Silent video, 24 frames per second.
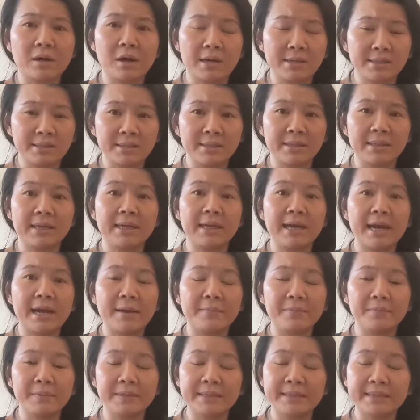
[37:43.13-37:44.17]
costly it
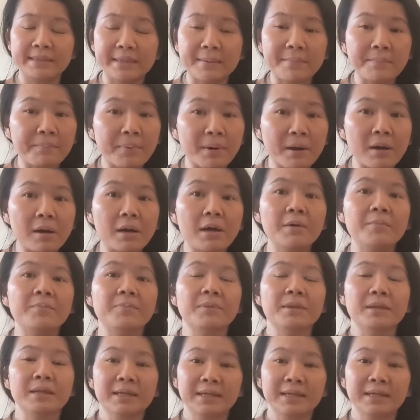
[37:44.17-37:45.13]
has to be simple